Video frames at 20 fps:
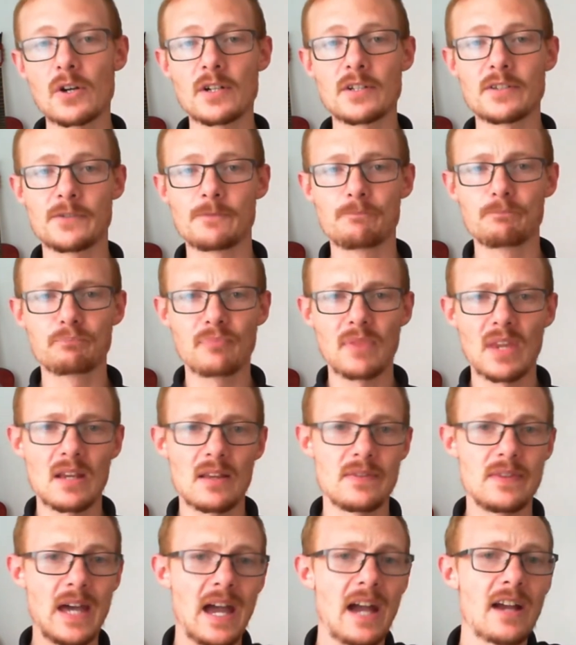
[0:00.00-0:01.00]
Because
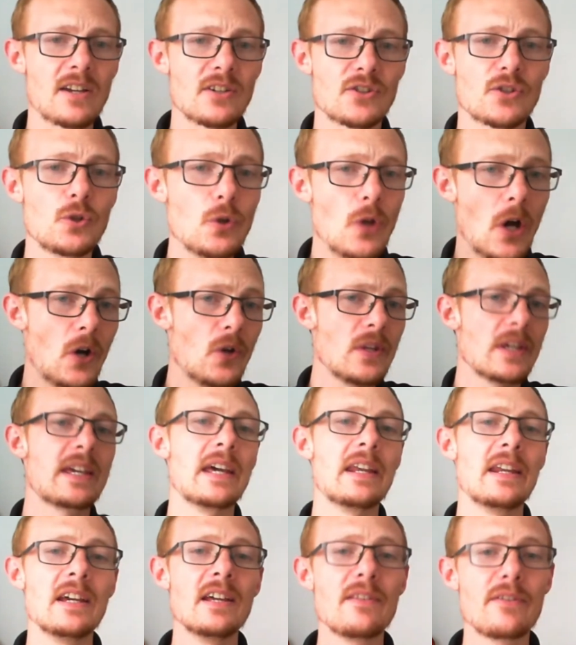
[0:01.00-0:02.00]
the hackers could
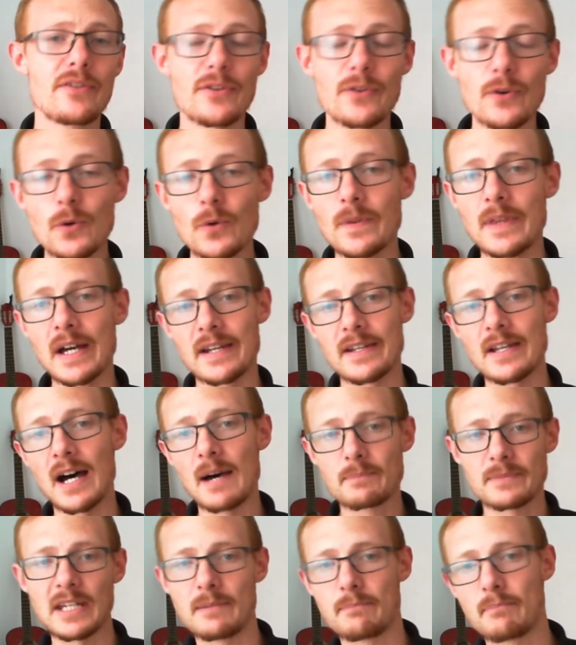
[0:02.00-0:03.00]
only get in through
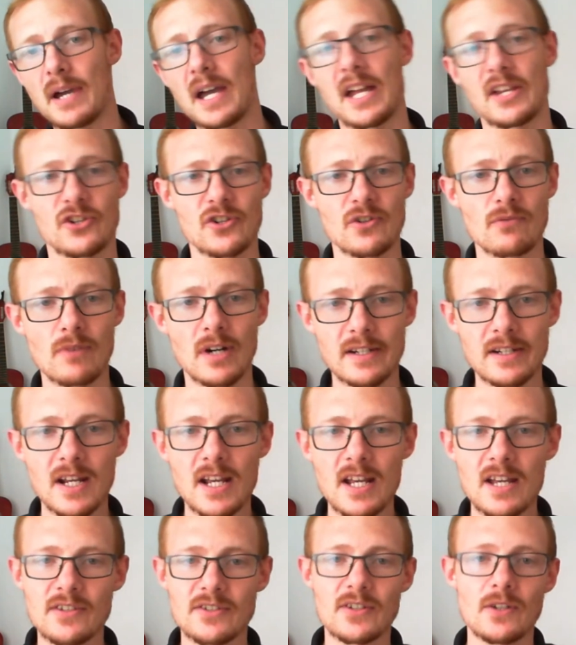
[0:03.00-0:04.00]
that update patch,
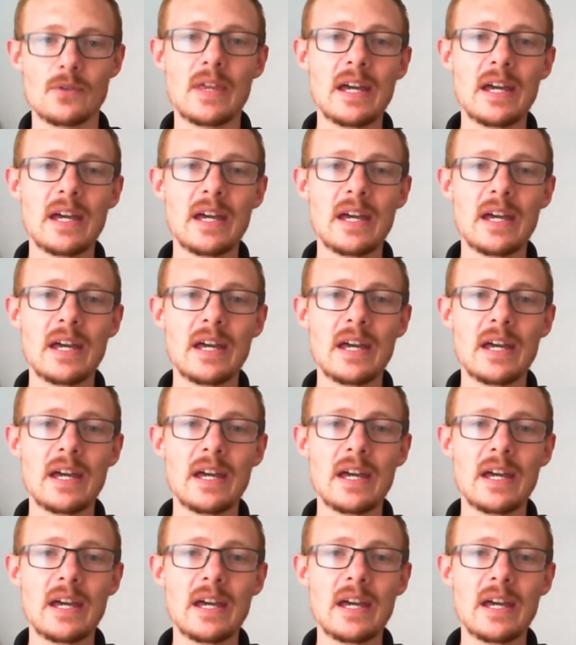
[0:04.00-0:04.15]
right?